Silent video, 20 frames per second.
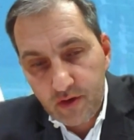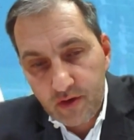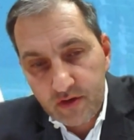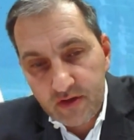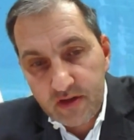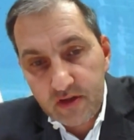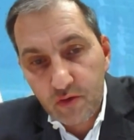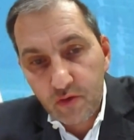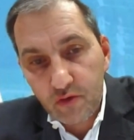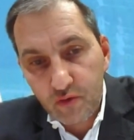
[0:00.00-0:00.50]

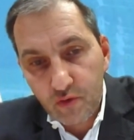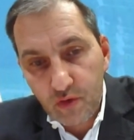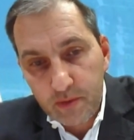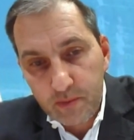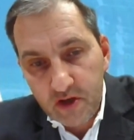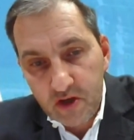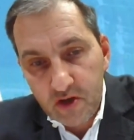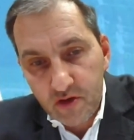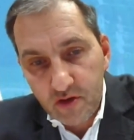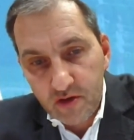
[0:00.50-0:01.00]
CO2
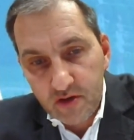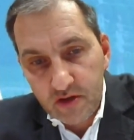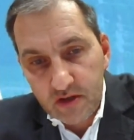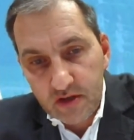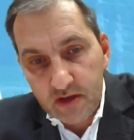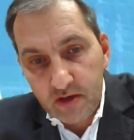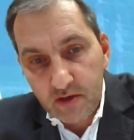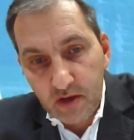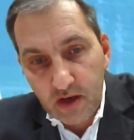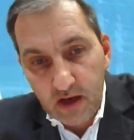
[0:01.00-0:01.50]
emissions
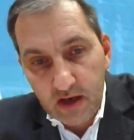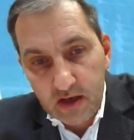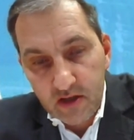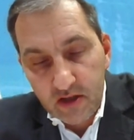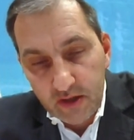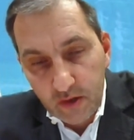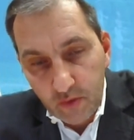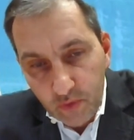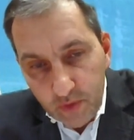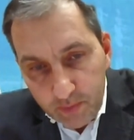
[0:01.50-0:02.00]
and
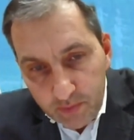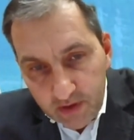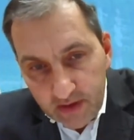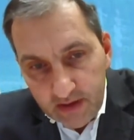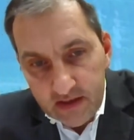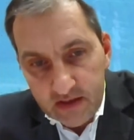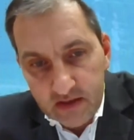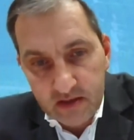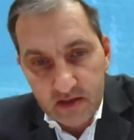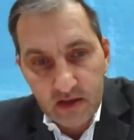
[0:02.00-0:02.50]
actually
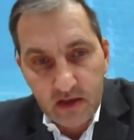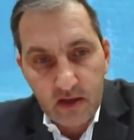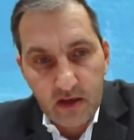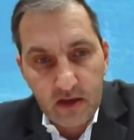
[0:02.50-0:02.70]
replace